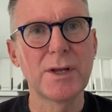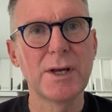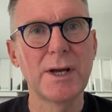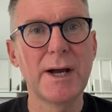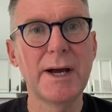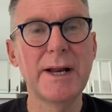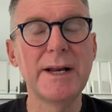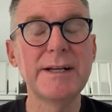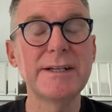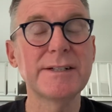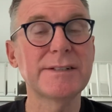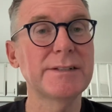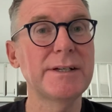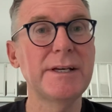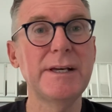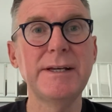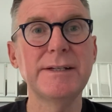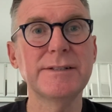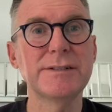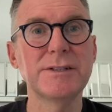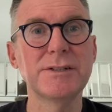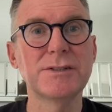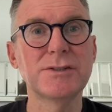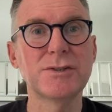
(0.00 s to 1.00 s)
And it's
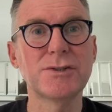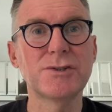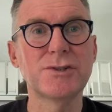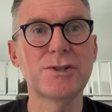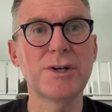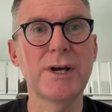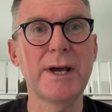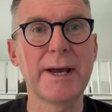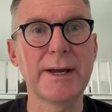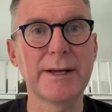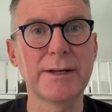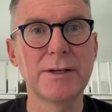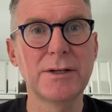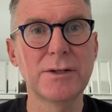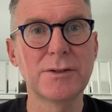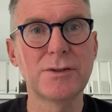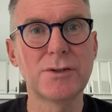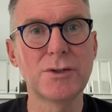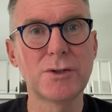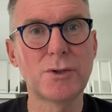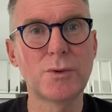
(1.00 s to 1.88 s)
easy to check the